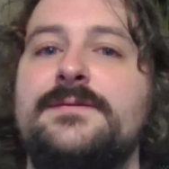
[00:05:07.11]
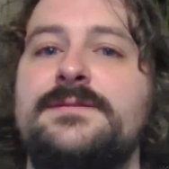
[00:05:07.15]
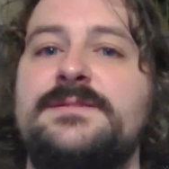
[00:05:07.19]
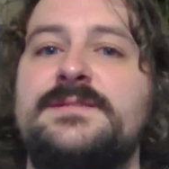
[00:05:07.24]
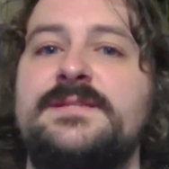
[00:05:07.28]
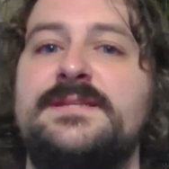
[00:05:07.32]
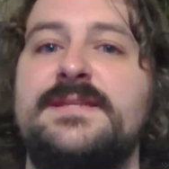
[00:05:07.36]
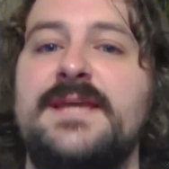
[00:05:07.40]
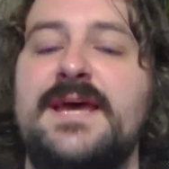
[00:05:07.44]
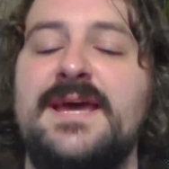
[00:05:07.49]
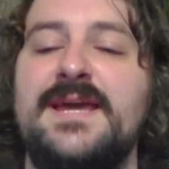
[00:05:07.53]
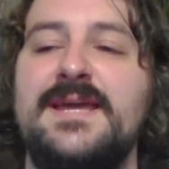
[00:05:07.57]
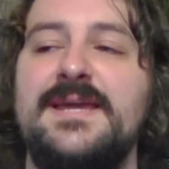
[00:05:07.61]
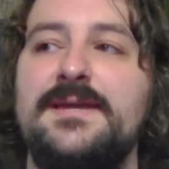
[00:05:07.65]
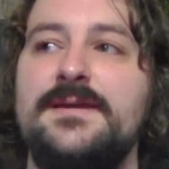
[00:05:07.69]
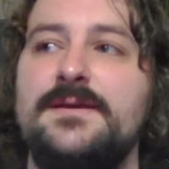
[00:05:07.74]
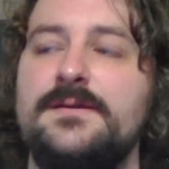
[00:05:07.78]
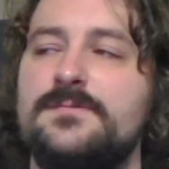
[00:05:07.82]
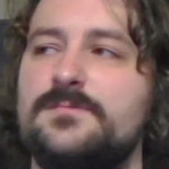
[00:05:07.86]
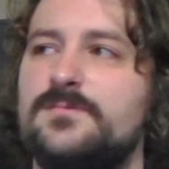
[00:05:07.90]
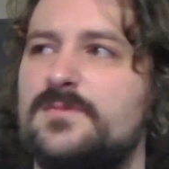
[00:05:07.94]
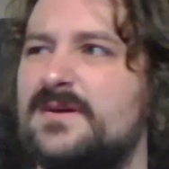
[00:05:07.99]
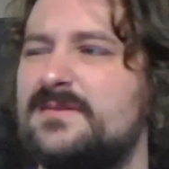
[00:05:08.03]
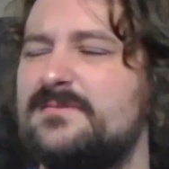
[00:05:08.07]
Today,
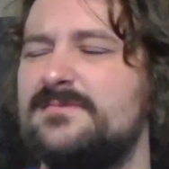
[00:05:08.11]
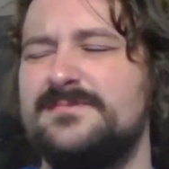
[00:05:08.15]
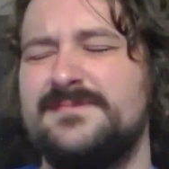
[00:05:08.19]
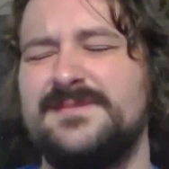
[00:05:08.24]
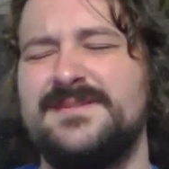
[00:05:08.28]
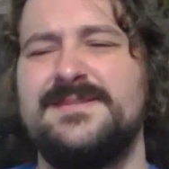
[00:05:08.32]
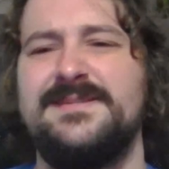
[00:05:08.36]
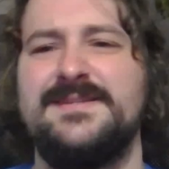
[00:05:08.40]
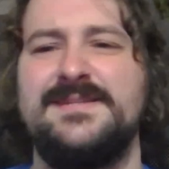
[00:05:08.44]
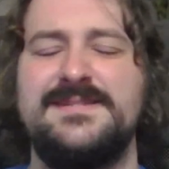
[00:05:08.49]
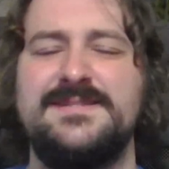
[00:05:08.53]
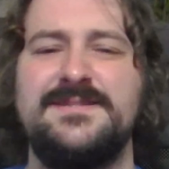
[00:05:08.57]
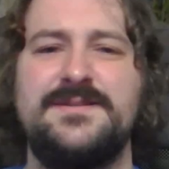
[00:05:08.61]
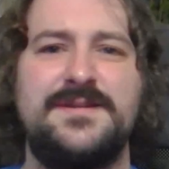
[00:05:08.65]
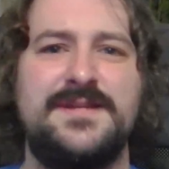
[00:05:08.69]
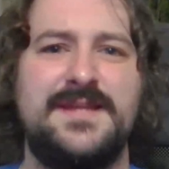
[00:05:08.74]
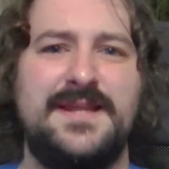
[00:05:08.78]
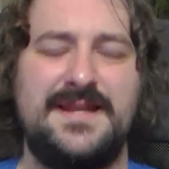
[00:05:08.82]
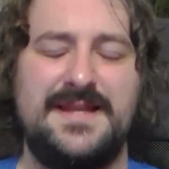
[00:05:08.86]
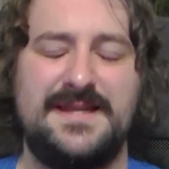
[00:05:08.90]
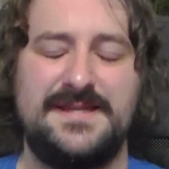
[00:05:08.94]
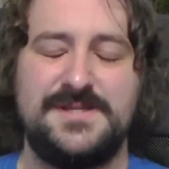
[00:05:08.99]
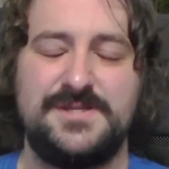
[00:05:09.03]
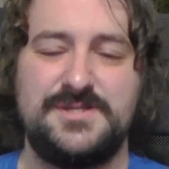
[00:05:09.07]
well, it's not
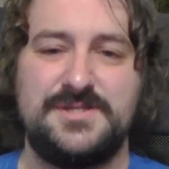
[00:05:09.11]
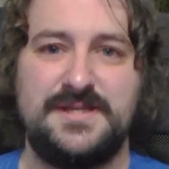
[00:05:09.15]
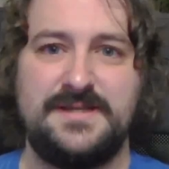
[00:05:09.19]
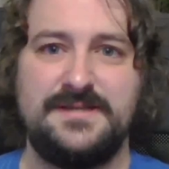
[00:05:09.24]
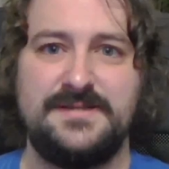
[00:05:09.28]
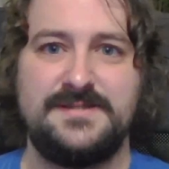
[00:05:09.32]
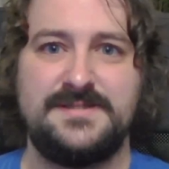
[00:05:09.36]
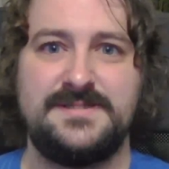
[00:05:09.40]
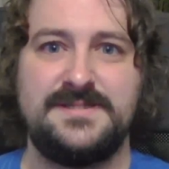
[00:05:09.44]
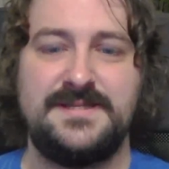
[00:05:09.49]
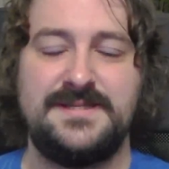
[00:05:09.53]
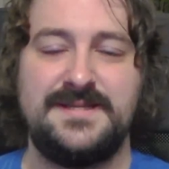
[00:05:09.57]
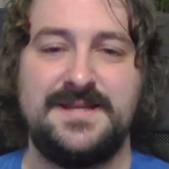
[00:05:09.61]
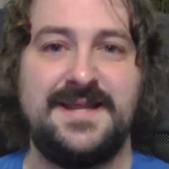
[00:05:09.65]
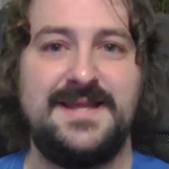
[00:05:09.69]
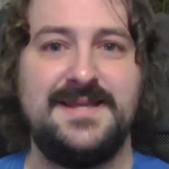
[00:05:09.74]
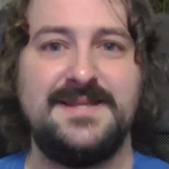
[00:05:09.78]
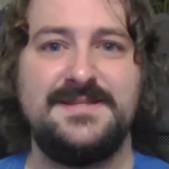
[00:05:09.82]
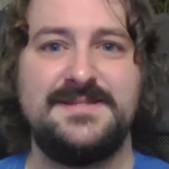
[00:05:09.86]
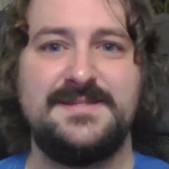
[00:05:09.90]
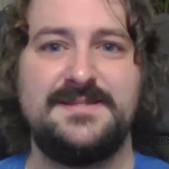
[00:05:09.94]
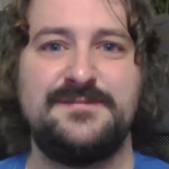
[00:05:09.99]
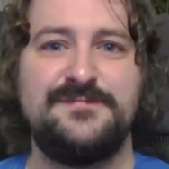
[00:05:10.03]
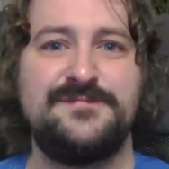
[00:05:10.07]
your last chance to
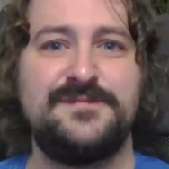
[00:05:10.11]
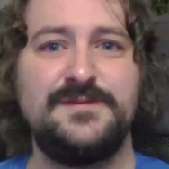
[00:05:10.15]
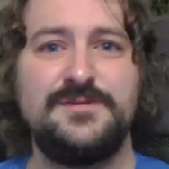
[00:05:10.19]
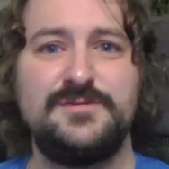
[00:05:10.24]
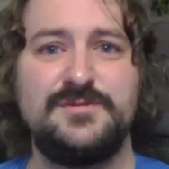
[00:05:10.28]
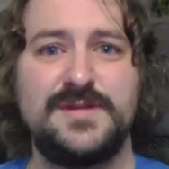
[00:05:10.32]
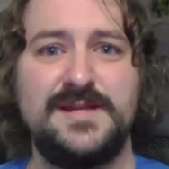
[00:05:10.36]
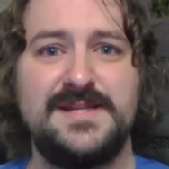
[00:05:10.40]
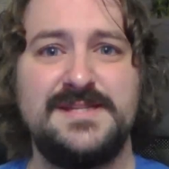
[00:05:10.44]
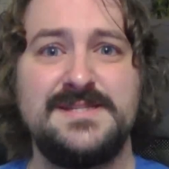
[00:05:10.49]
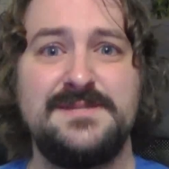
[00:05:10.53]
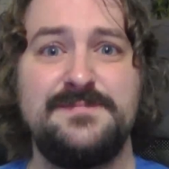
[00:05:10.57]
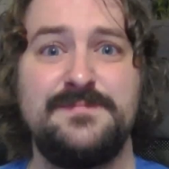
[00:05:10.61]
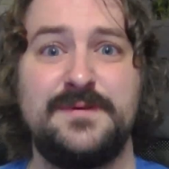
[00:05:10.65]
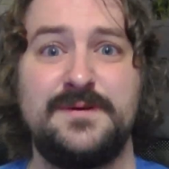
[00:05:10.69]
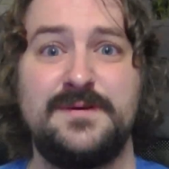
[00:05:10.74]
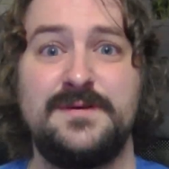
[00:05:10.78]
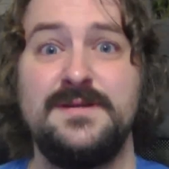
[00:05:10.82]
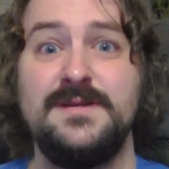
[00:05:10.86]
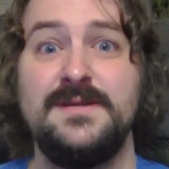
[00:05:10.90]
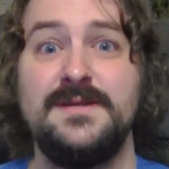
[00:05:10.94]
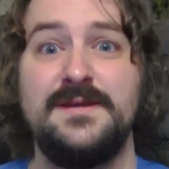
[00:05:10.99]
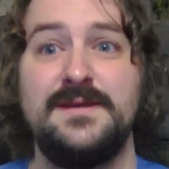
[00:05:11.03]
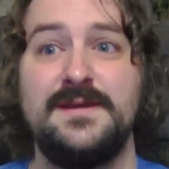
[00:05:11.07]
donate to the fundraiser,
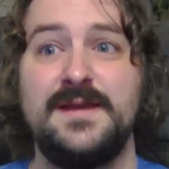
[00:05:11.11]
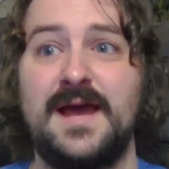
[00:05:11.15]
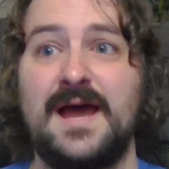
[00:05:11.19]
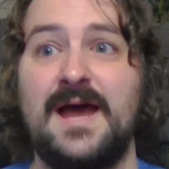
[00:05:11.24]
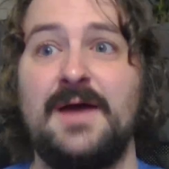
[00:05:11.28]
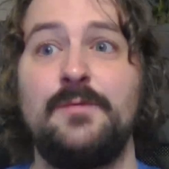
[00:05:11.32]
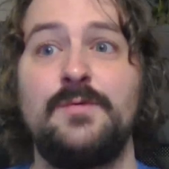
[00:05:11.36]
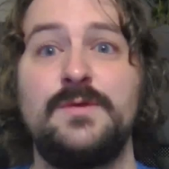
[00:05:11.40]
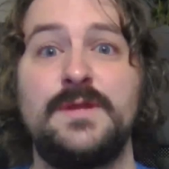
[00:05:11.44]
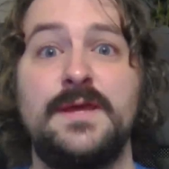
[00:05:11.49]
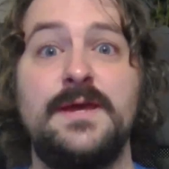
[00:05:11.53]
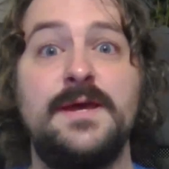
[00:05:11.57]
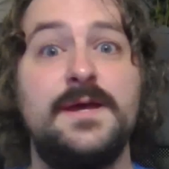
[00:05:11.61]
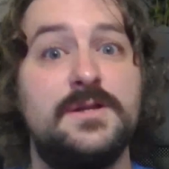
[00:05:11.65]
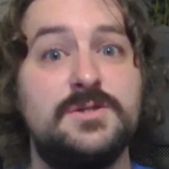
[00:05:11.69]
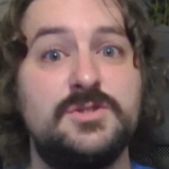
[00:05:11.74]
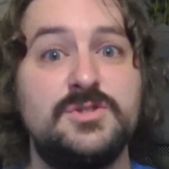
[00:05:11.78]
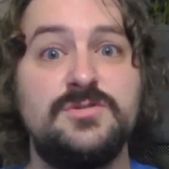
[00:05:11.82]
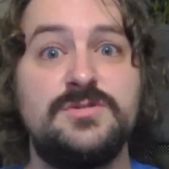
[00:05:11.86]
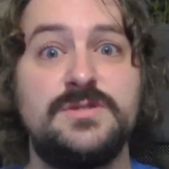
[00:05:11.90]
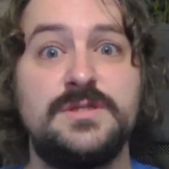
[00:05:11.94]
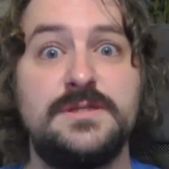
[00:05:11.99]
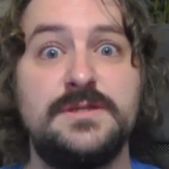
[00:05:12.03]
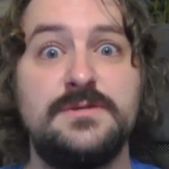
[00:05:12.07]
but I would urge
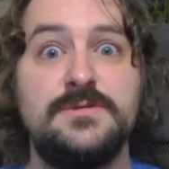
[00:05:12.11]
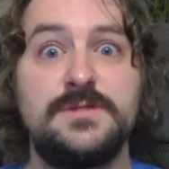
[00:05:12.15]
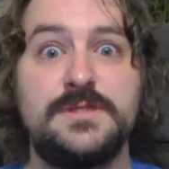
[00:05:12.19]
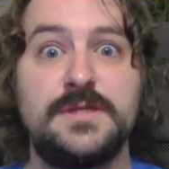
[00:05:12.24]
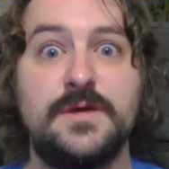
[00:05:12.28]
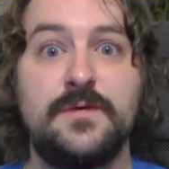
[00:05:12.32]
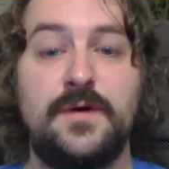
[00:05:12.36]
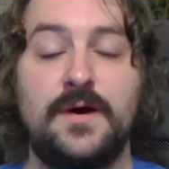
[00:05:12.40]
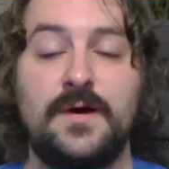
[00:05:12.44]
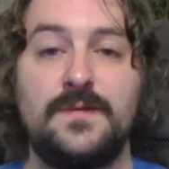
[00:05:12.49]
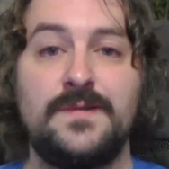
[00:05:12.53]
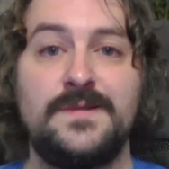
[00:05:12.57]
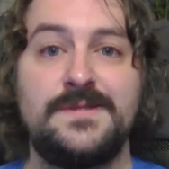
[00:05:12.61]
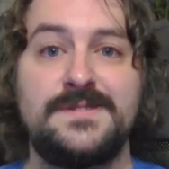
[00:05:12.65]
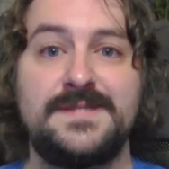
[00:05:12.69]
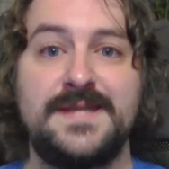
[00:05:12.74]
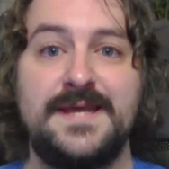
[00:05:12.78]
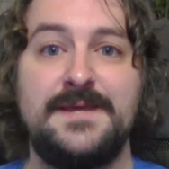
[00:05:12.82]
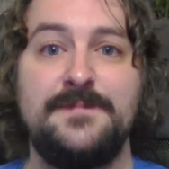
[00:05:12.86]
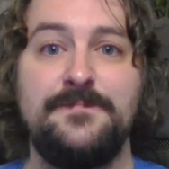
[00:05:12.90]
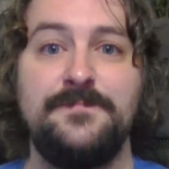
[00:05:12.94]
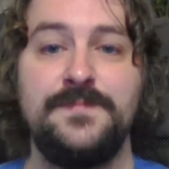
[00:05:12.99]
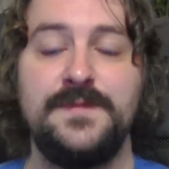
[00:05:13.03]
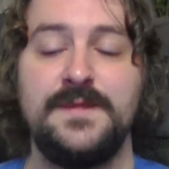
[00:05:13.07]
you to do so all the
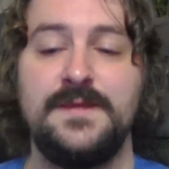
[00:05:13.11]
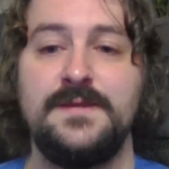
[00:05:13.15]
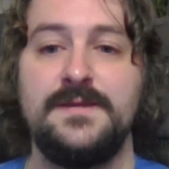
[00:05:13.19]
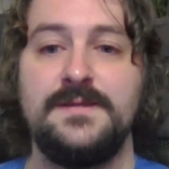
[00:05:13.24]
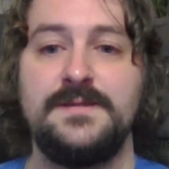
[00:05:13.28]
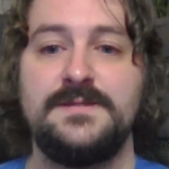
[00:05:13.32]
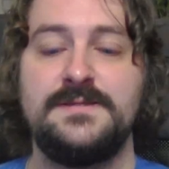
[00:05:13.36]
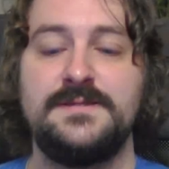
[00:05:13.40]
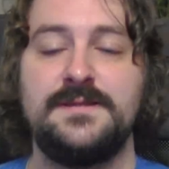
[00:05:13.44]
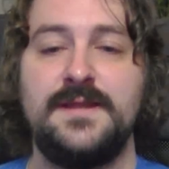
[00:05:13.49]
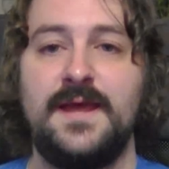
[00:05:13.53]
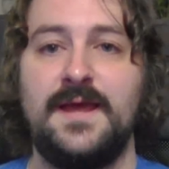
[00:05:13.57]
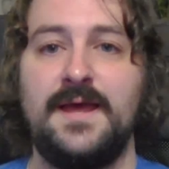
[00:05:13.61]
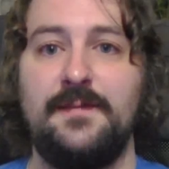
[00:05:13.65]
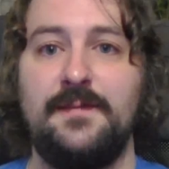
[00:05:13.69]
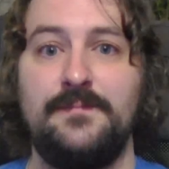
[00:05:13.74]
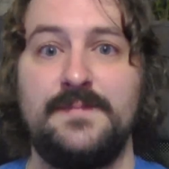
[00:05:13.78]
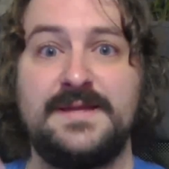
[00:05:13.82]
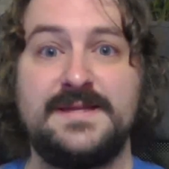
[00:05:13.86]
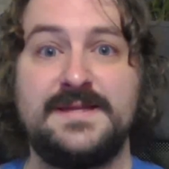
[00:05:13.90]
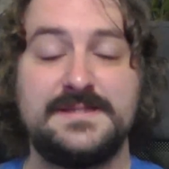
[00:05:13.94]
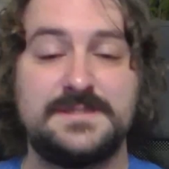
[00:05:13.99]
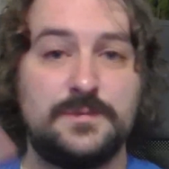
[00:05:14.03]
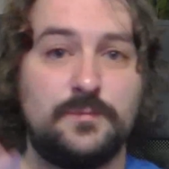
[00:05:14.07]
same,
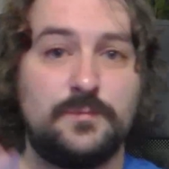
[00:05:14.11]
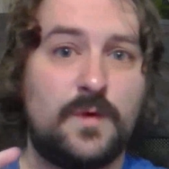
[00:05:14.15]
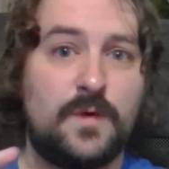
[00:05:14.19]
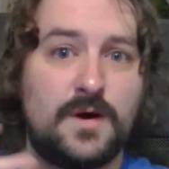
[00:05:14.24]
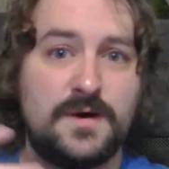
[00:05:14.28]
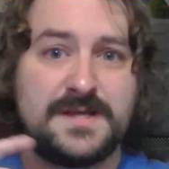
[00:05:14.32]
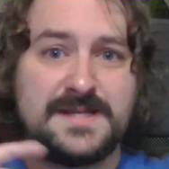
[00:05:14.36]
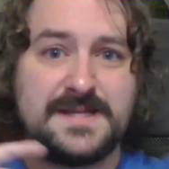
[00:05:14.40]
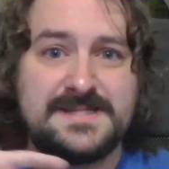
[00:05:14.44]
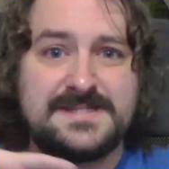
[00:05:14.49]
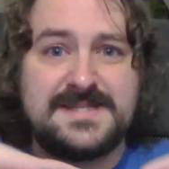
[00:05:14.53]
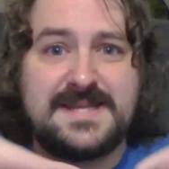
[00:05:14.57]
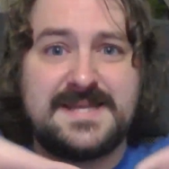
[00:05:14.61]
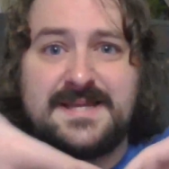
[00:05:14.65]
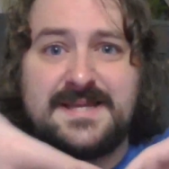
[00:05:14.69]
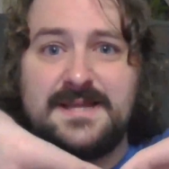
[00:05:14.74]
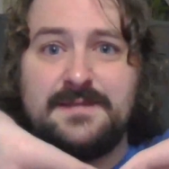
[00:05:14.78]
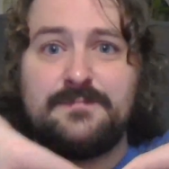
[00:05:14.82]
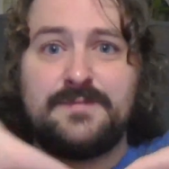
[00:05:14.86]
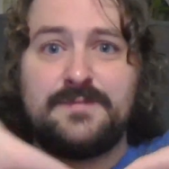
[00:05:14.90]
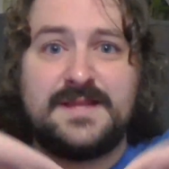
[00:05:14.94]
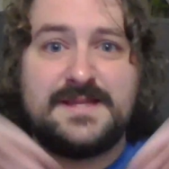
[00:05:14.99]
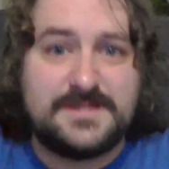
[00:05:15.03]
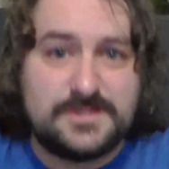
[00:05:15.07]
because the walk is
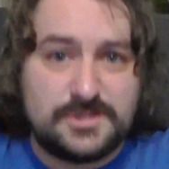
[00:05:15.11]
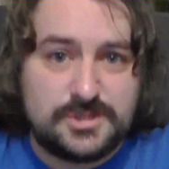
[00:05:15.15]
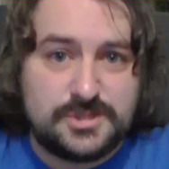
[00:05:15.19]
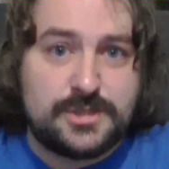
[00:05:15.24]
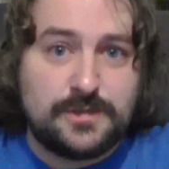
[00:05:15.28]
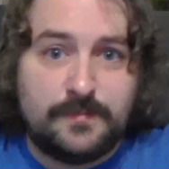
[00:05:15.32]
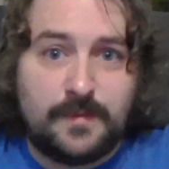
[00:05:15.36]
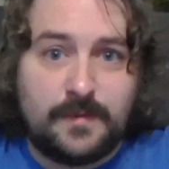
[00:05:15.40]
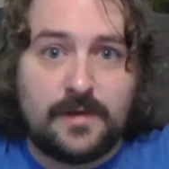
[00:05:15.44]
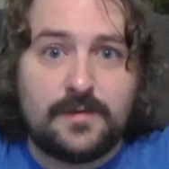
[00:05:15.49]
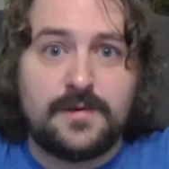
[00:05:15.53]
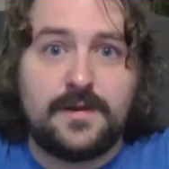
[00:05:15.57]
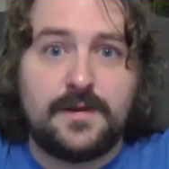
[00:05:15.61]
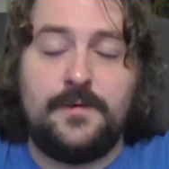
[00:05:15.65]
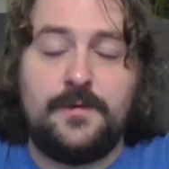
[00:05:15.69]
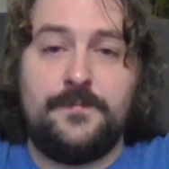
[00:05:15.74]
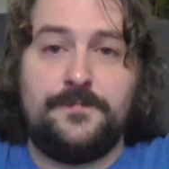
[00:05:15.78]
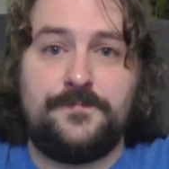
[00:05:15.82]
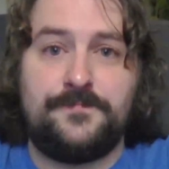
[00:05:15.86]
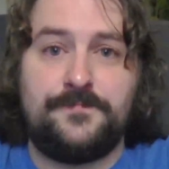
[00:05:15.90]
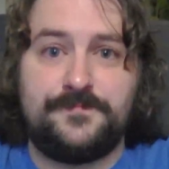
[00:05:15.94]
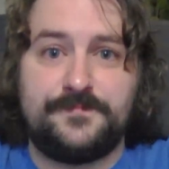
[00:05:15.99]
taking place tomorrow.